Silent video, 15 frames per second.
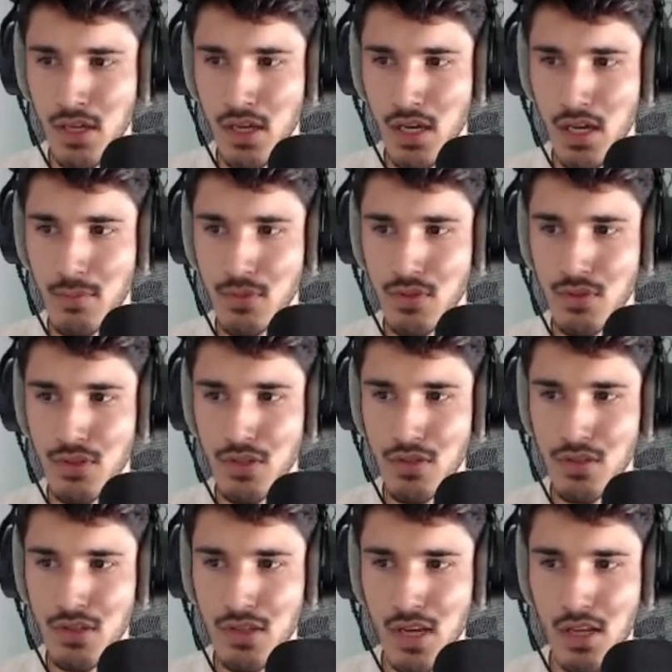Um, so as you can
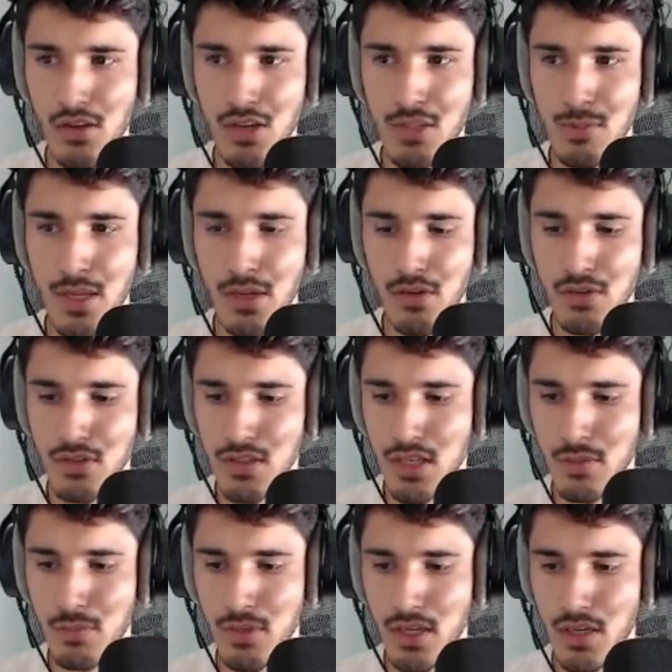see, L R X banner just
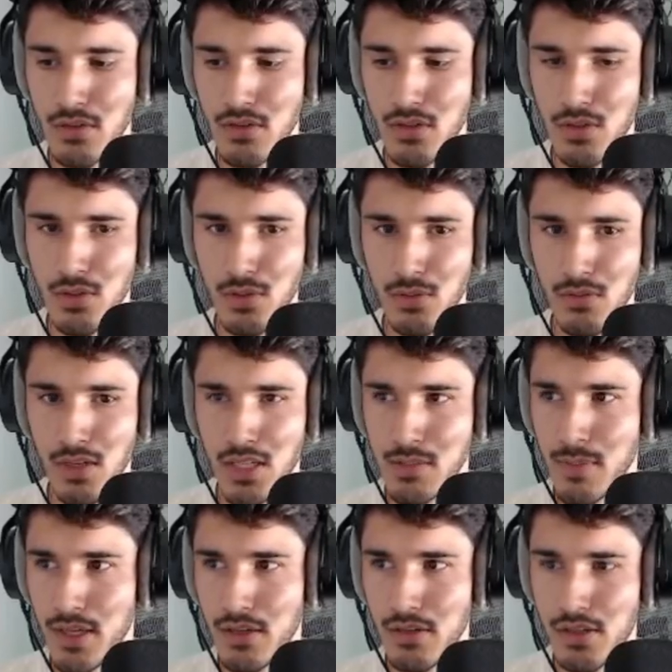helped me out. So nice
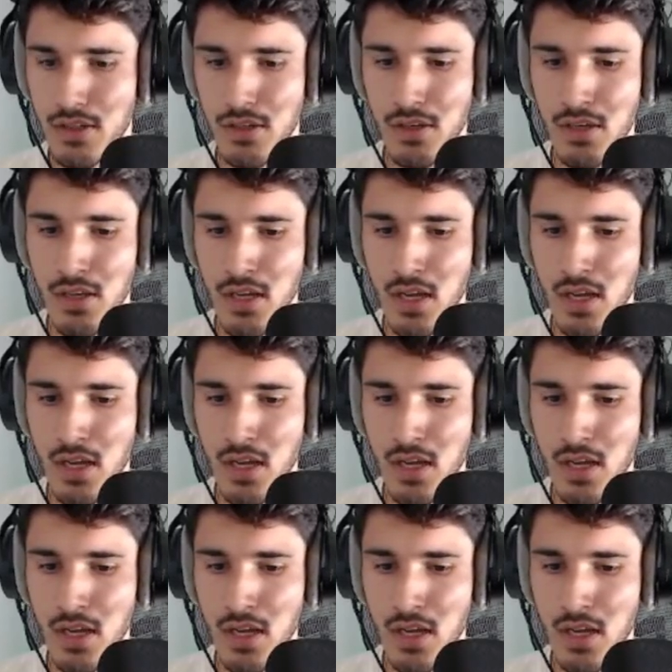banner there.